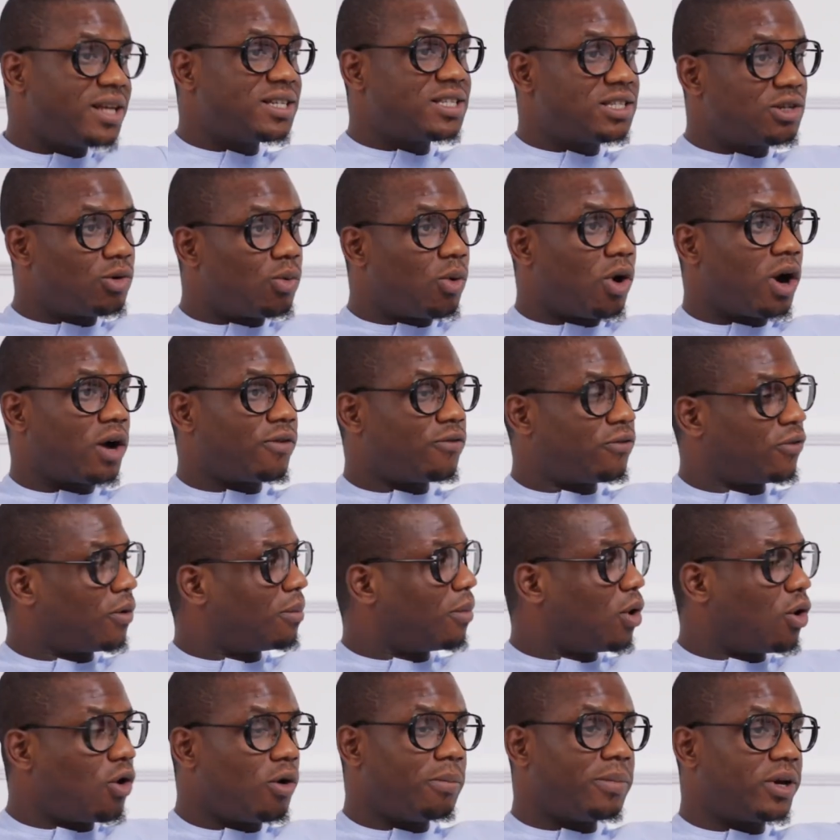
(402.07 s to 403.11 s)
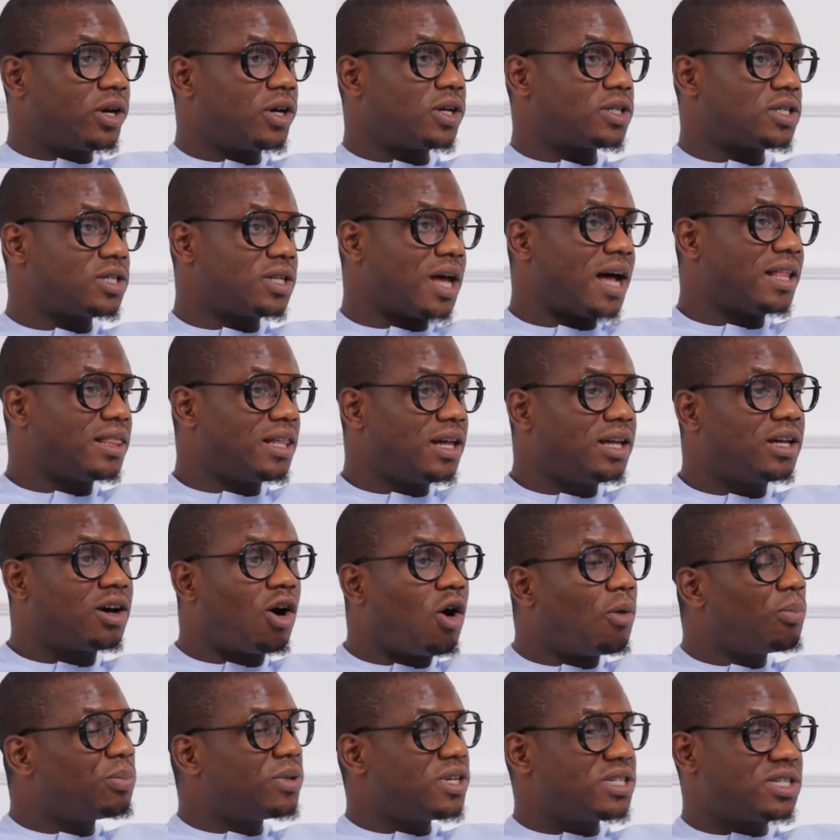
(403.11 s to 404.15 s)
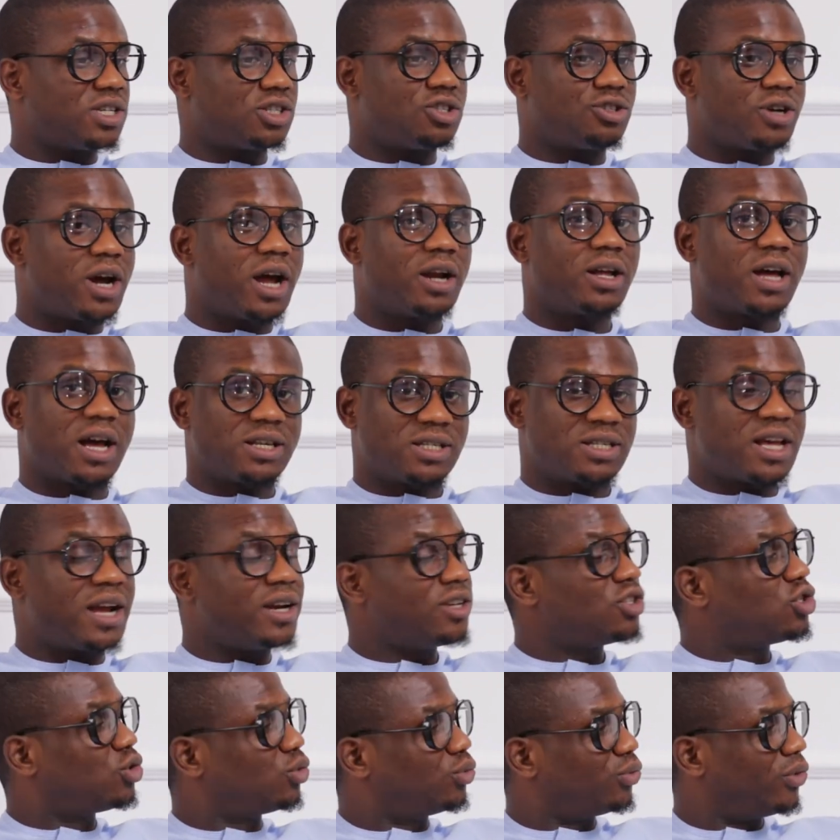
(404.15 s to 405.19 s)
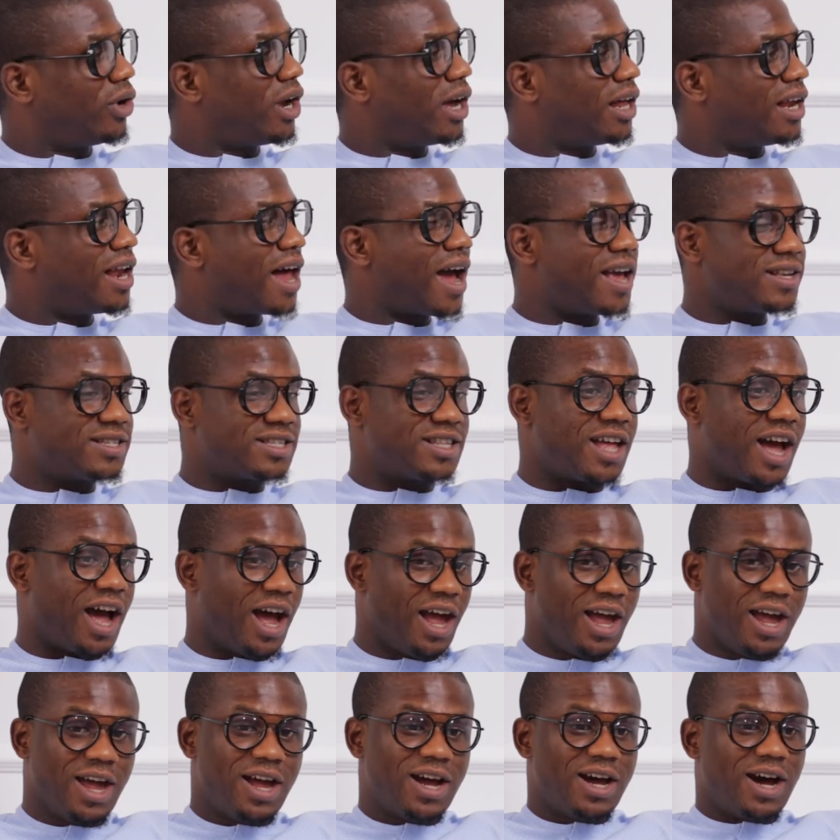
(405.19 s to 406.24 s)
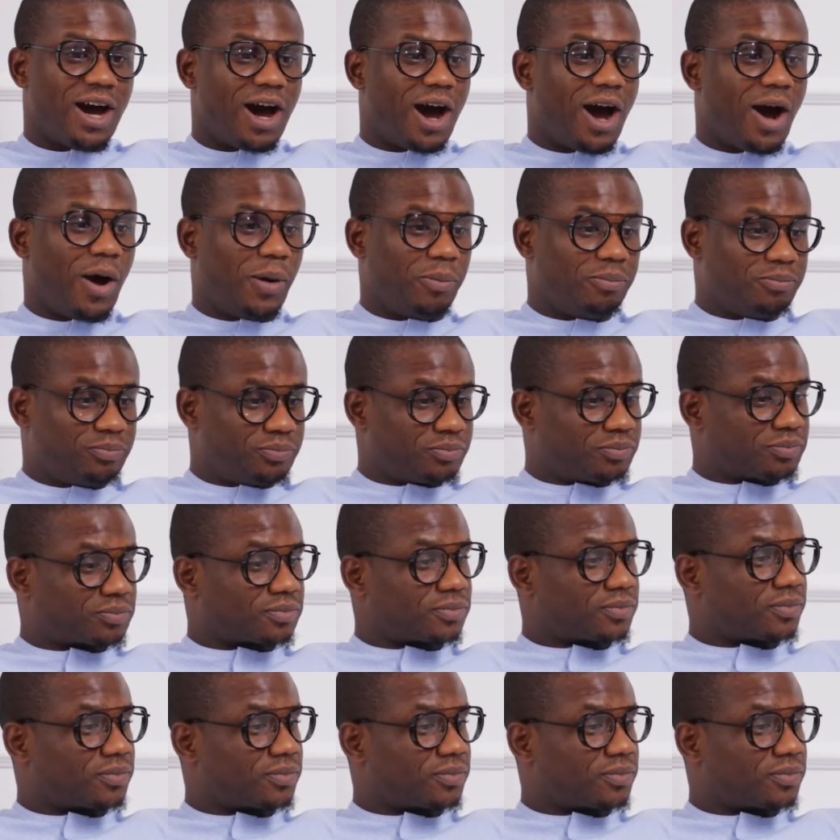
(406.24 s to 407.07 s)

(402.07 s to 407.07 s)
many still work from home because I think companies are, trying, are starting to realize that um,